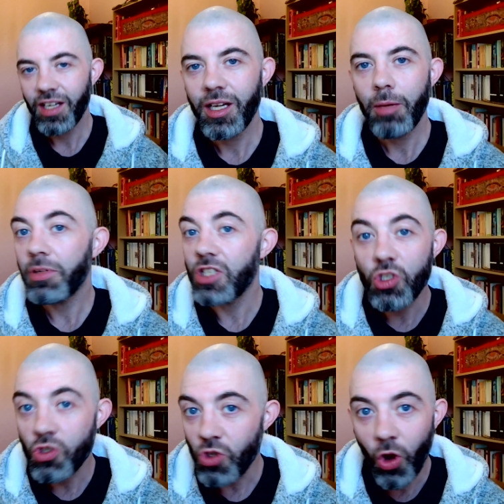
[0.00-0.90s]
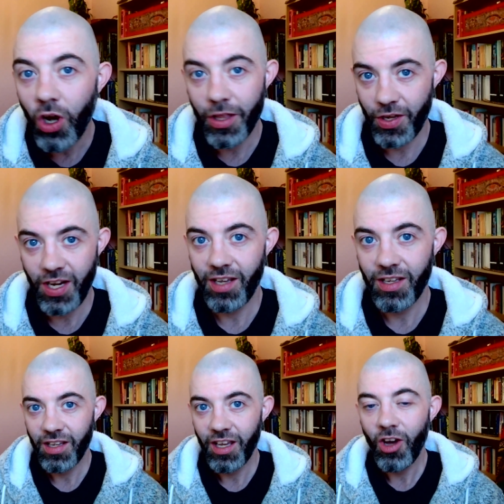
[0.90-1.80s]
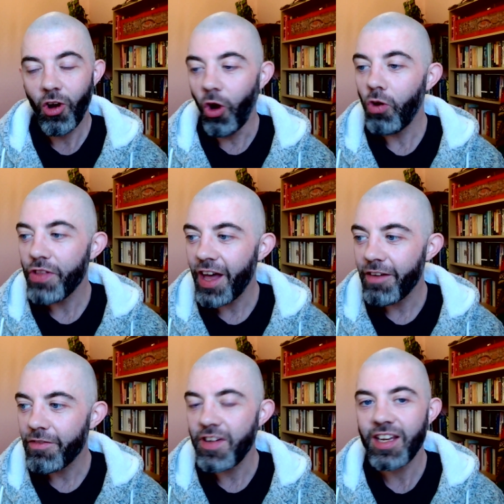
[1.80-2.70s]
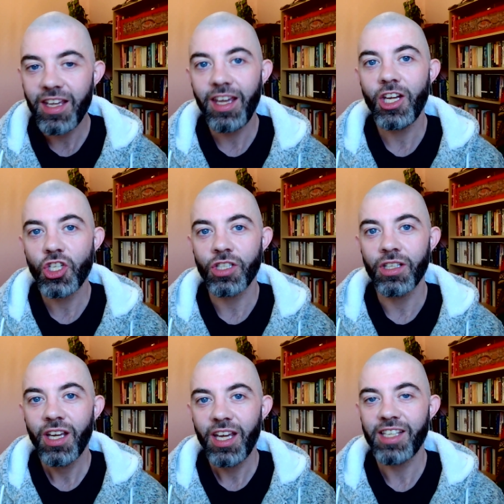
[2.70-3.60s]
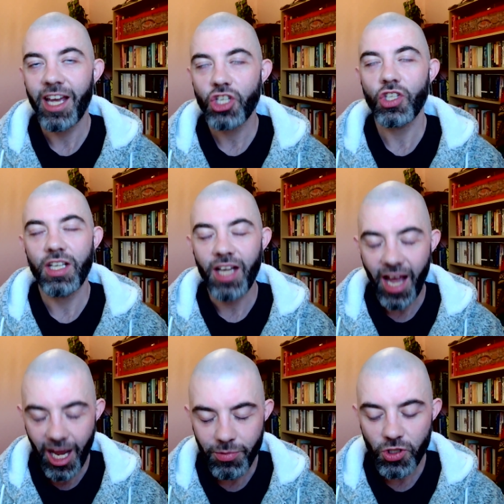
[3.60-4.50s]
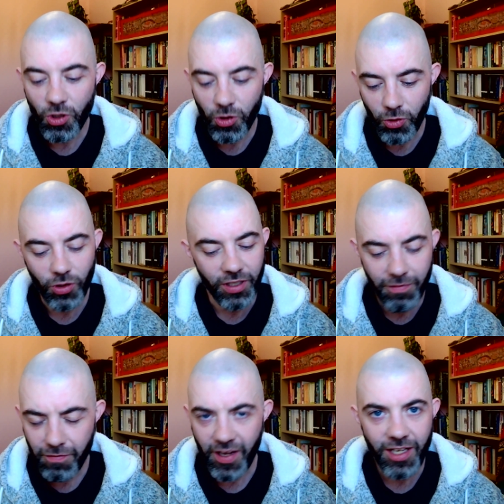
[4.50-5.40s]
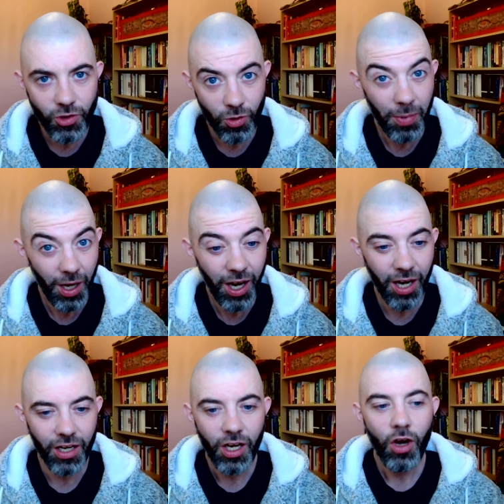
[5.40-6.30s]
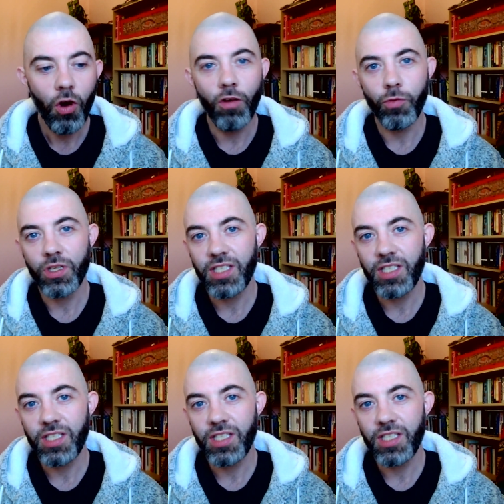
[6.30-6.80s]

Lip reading: But it's not a threat. All that variation is actually an absolutely vital part of what